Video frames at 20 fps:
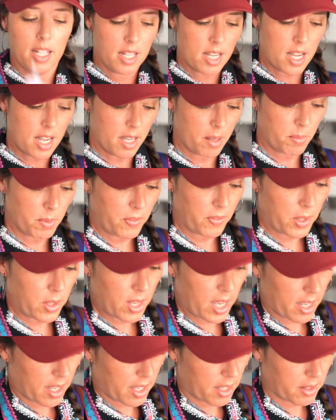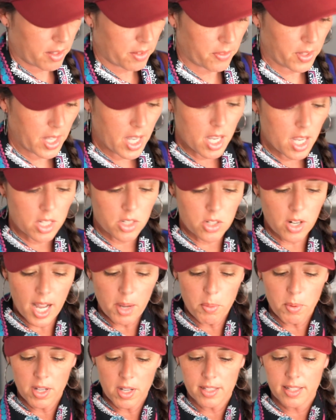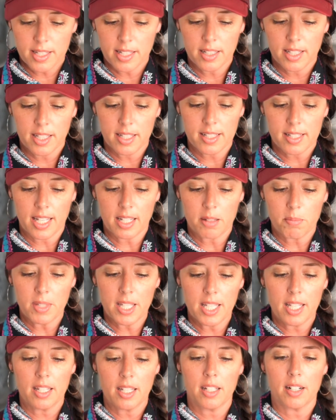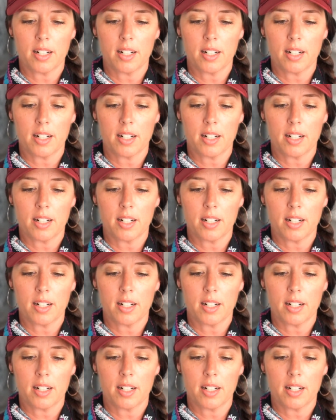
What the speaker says: If you have drywall ceilings like me,